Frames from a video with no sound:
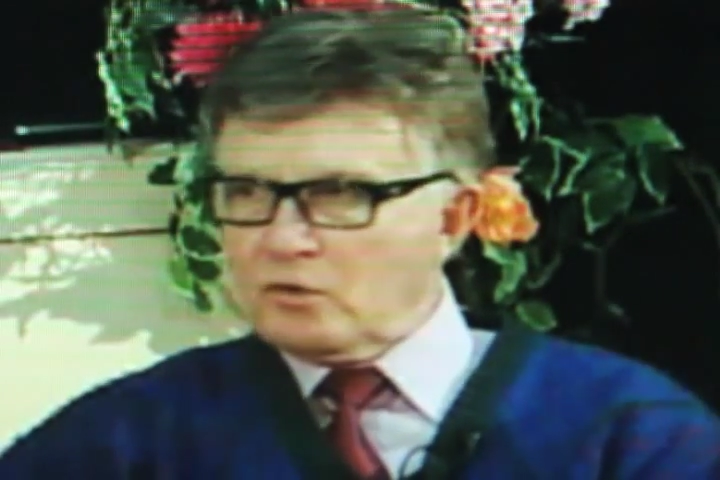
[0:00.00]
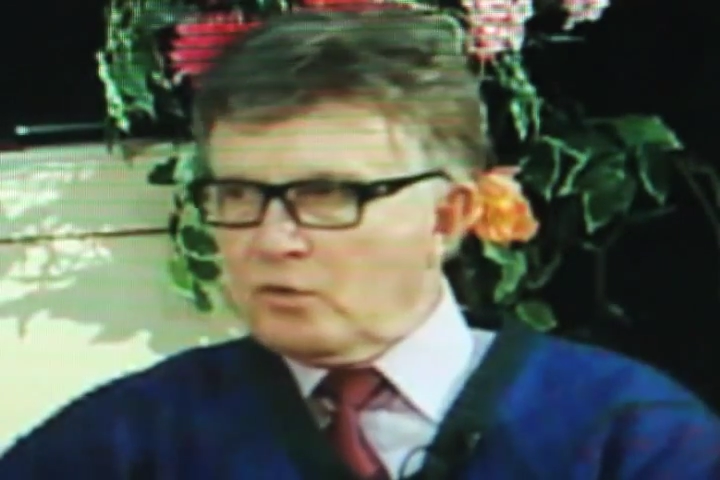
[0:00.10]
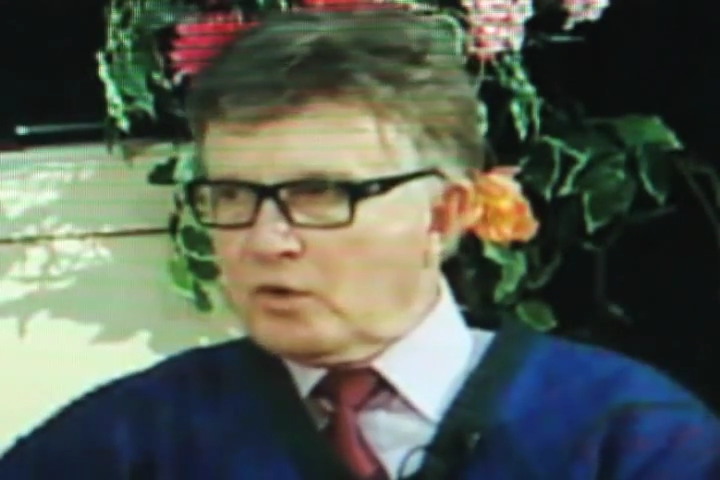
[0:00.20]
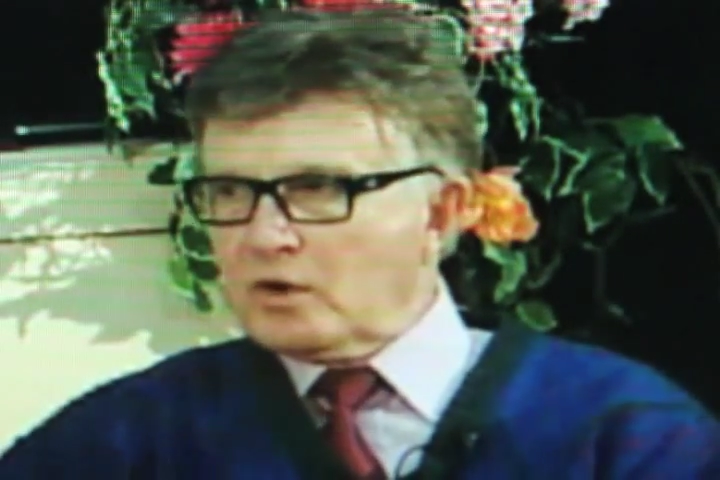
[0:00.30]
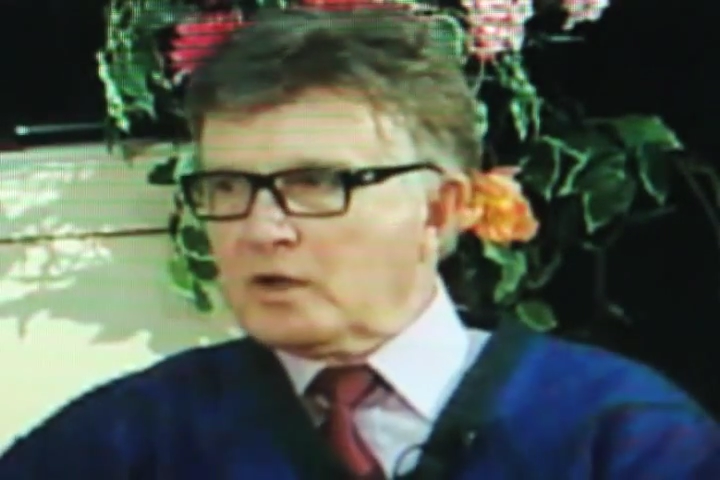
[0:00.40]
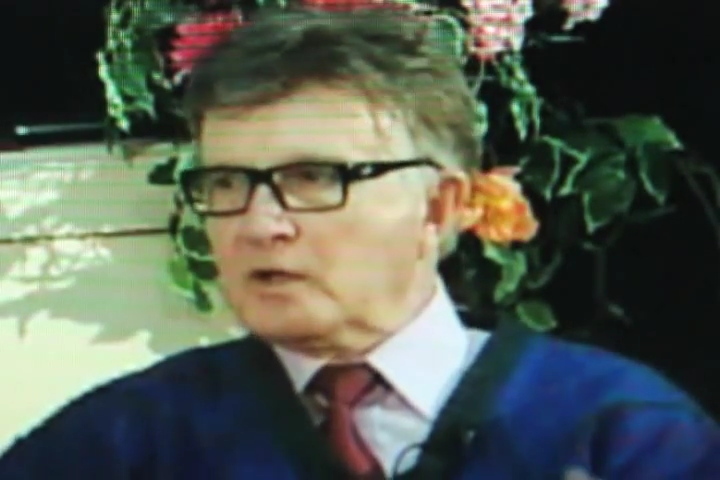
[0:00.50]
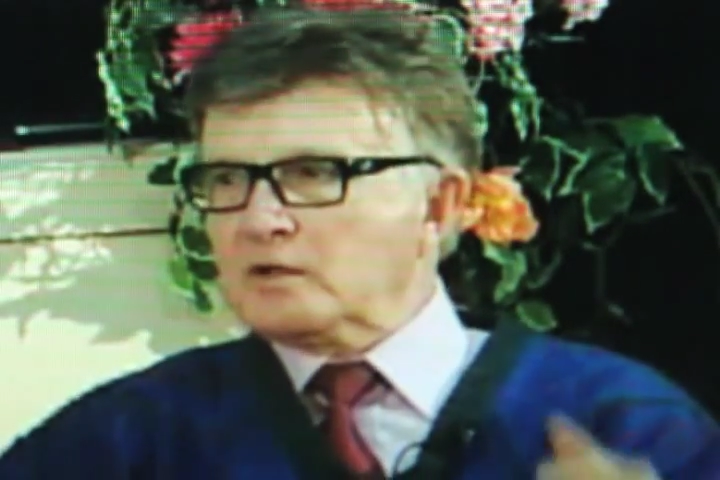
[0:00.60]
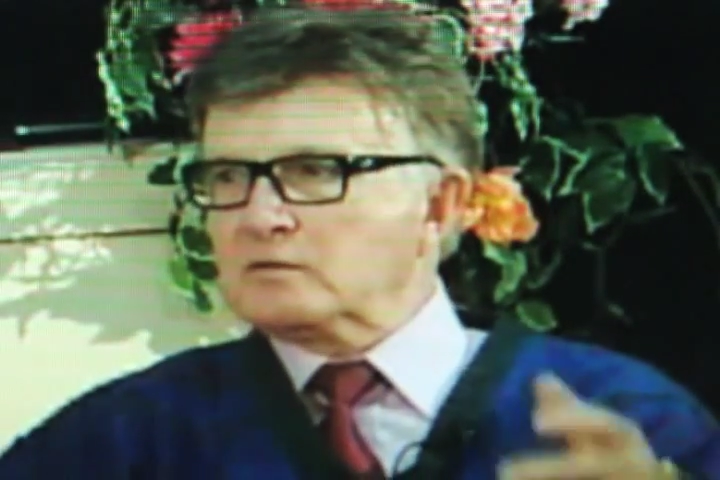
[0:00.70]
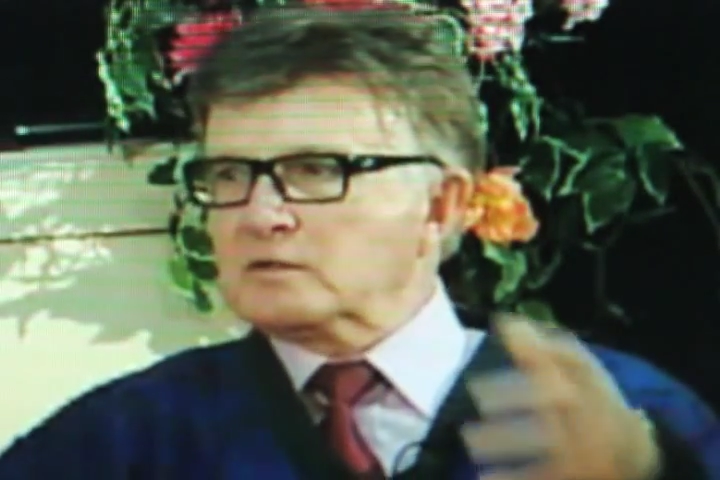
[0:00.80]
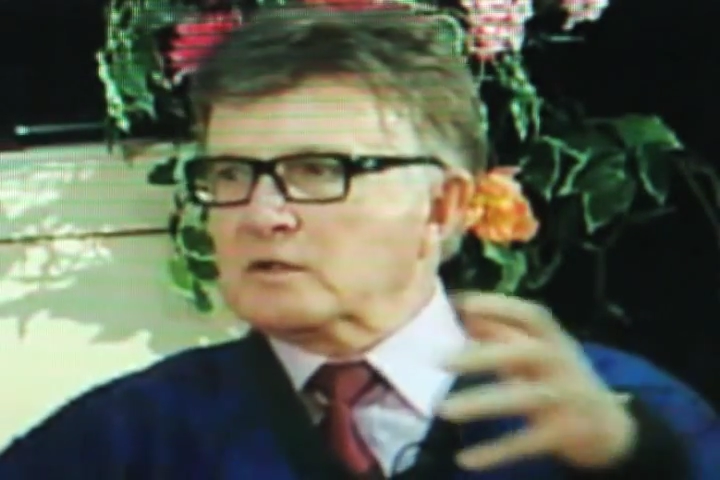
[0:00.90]
to work
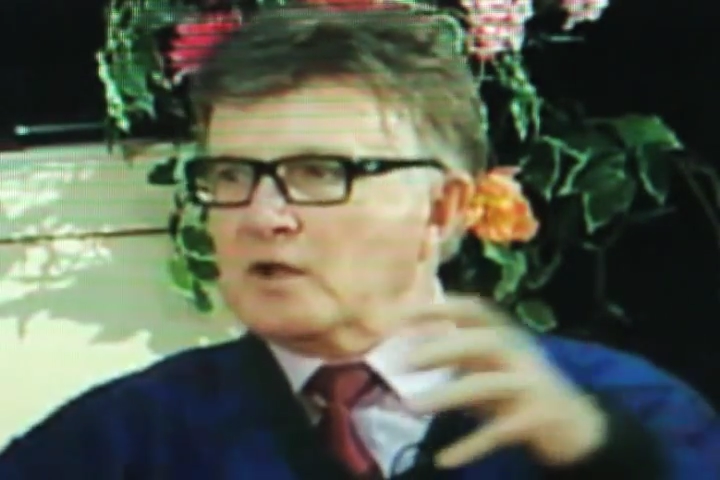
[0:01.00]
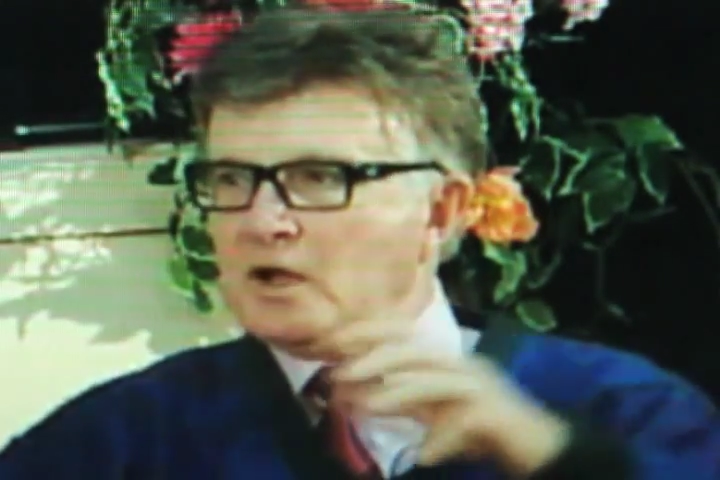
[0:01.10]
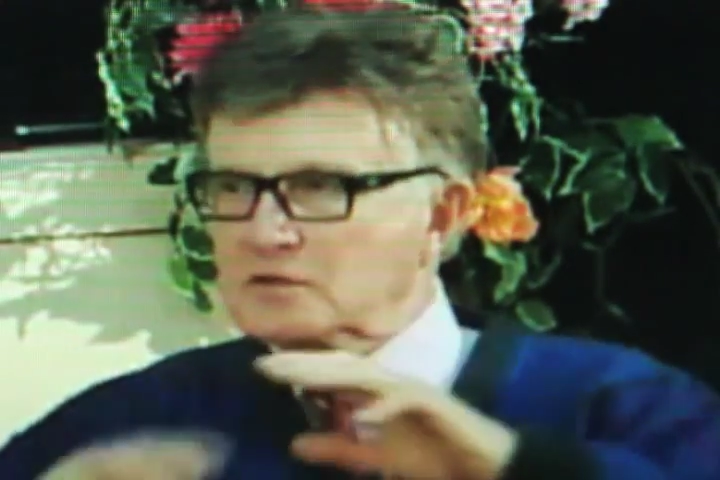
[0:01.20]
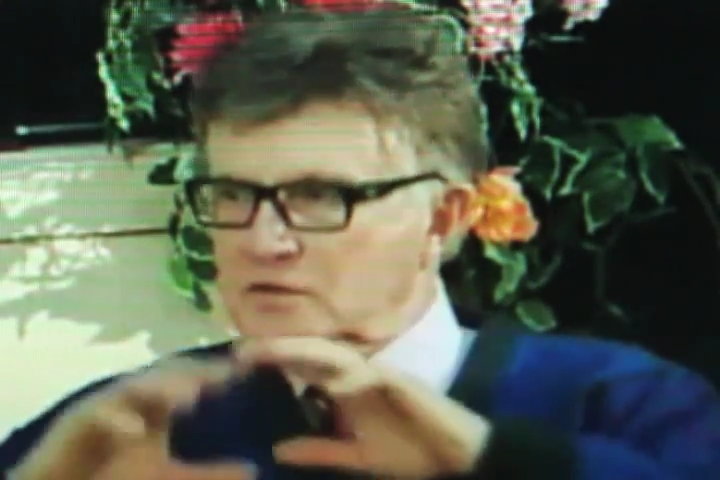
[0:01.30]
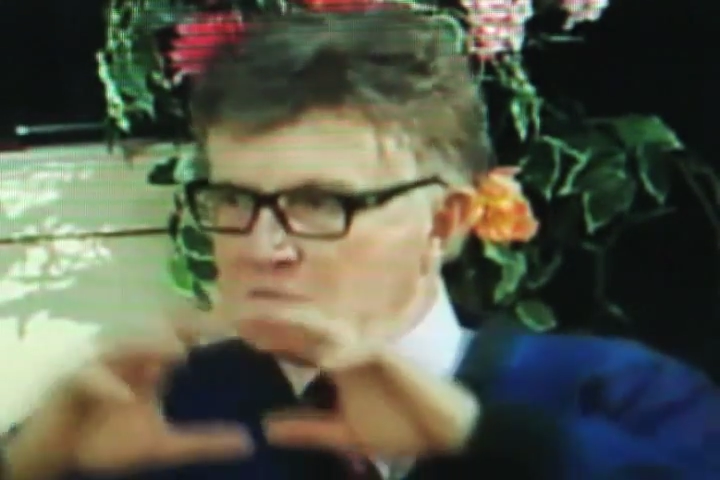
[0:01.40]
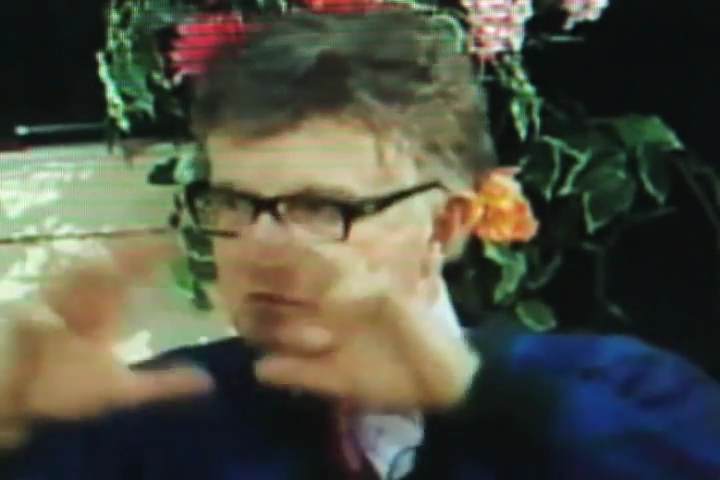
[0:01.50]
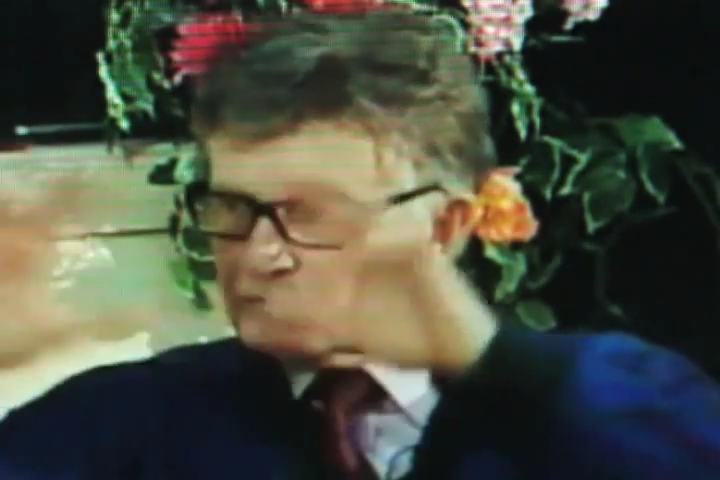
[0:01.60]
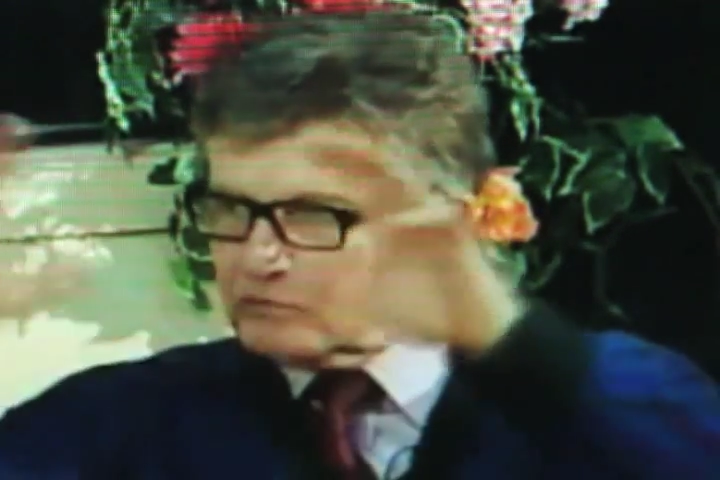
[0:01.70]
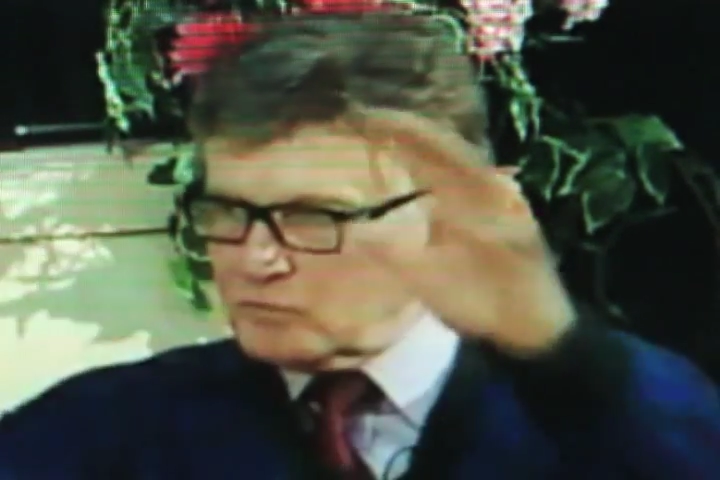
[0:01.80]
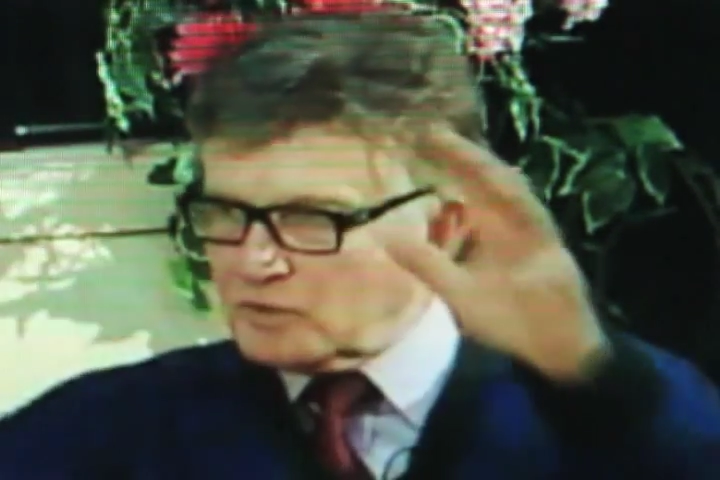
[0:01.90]
and cause
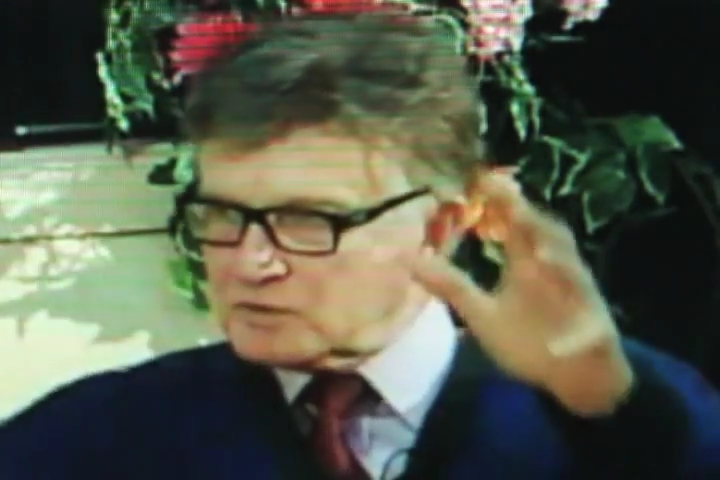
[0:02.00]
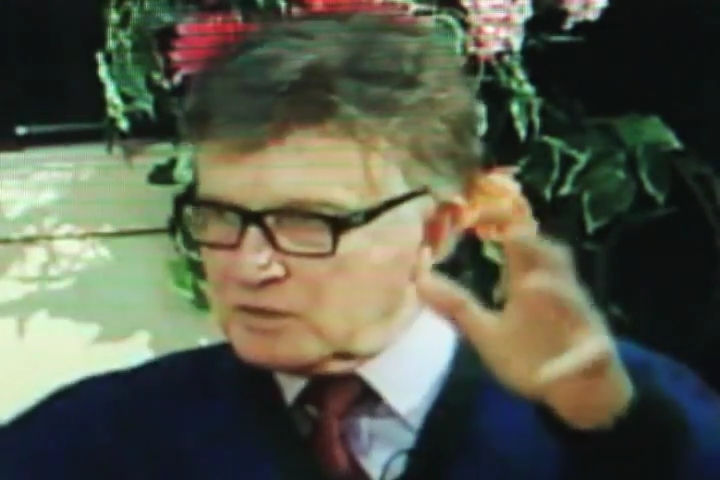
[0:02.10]
the rest